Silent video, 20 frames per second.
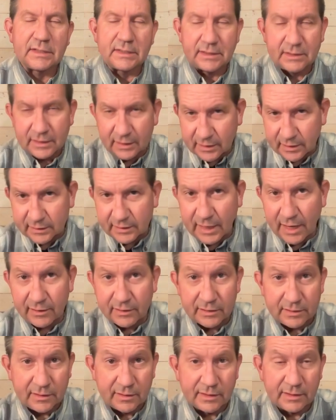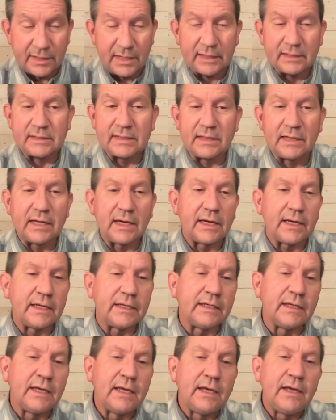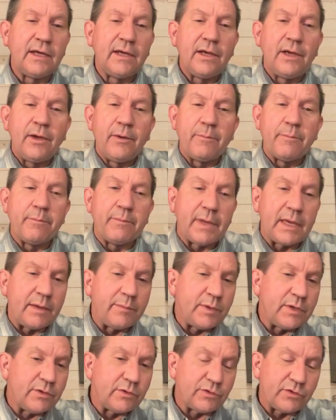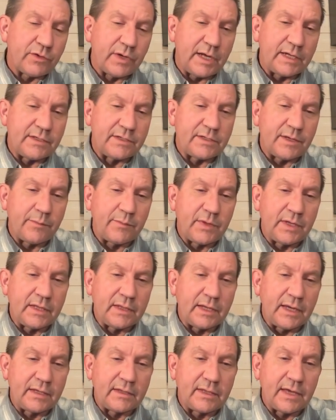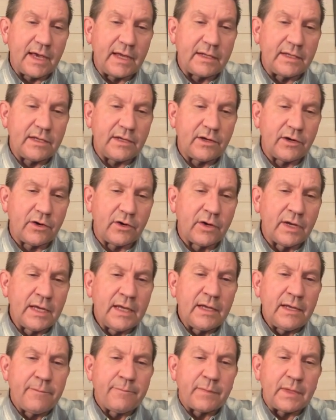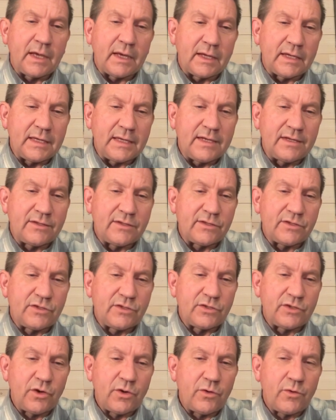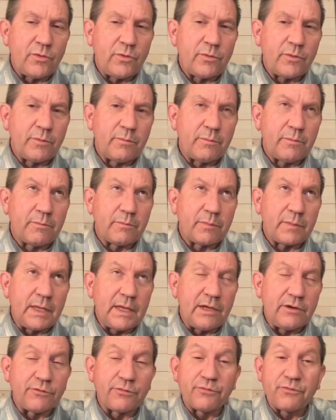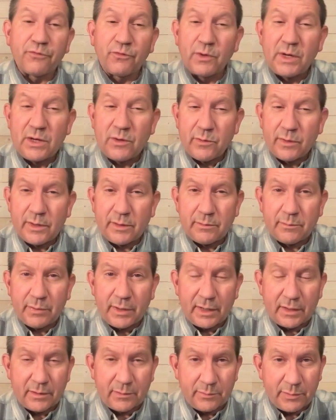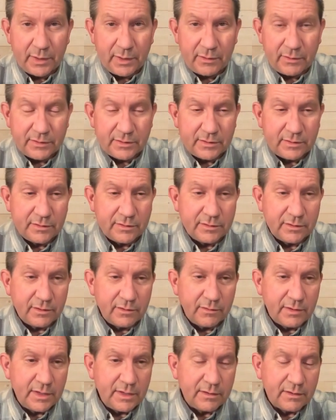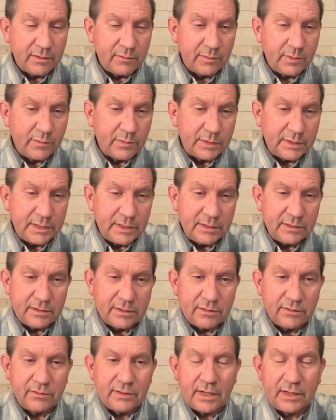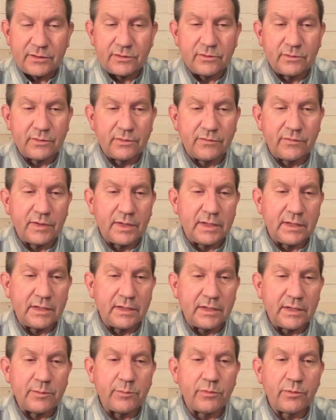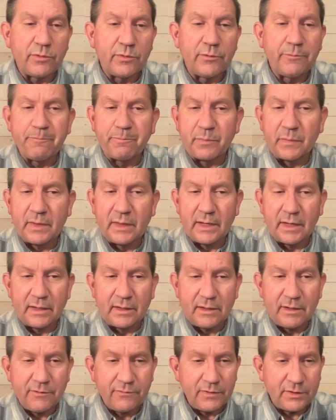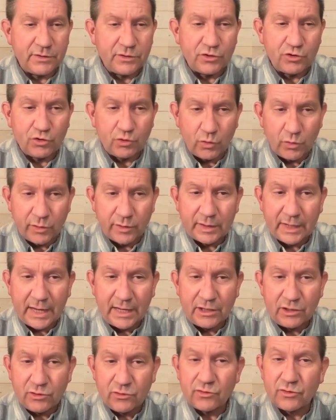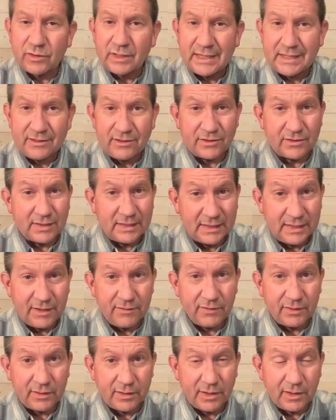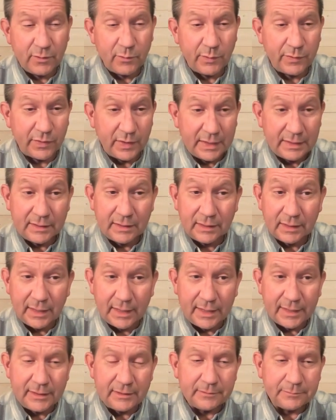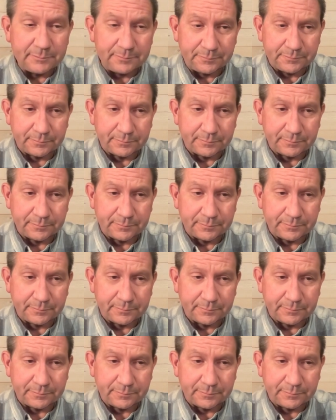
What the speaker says: stick it down into the next line. Maybe you tried something like that here. It's so infrequent by comparison to Greek that we would need to do that sort of thing in Hebrew that if it's short, I usually just leave it there within the line.